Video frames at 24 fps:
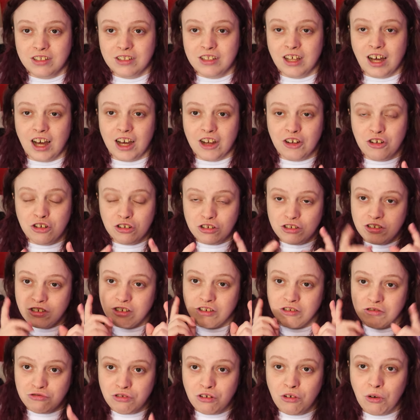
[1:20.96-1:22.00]
that I could
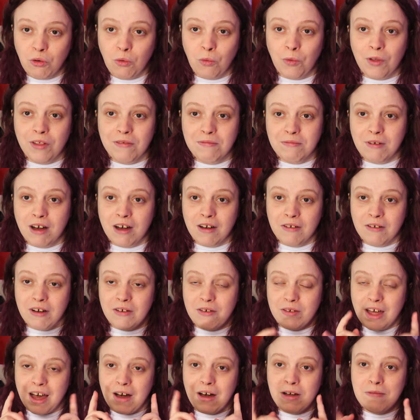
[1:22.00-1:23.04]
control with
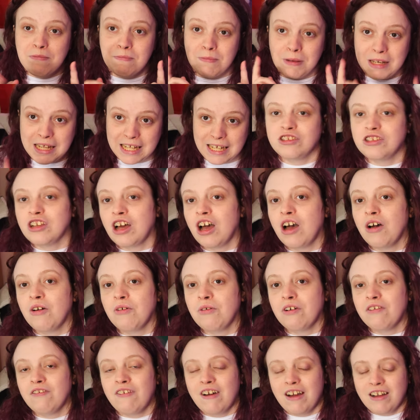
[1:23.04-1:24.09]
how I blink.
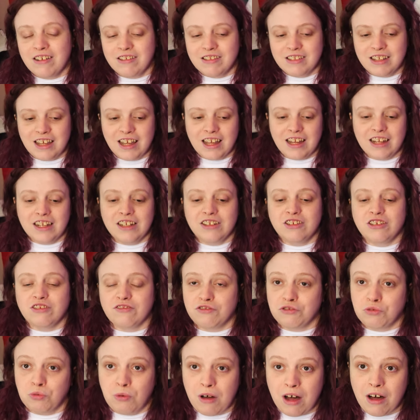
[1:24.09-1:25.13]
So around the age
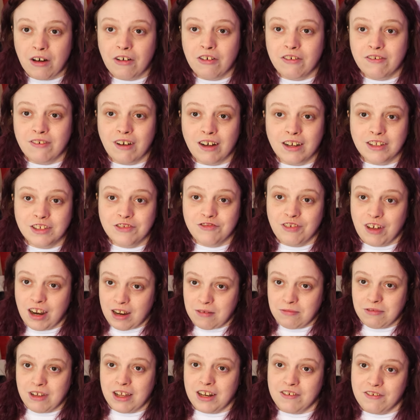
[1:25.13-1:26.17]
of 12, I
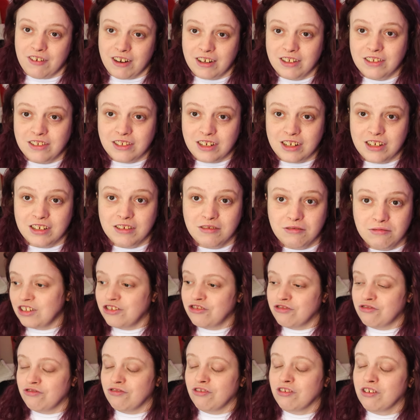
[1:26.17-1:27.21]
developed anorexia. I
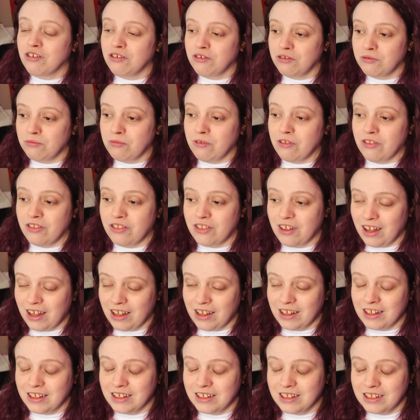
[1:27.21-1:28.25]
struggled with
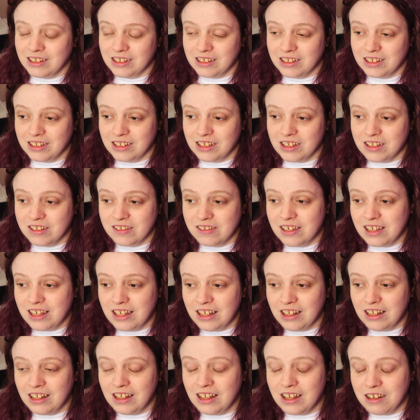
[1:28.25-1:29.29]
that
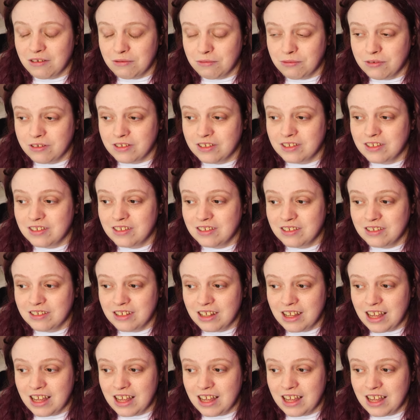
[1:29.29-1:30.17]
until I was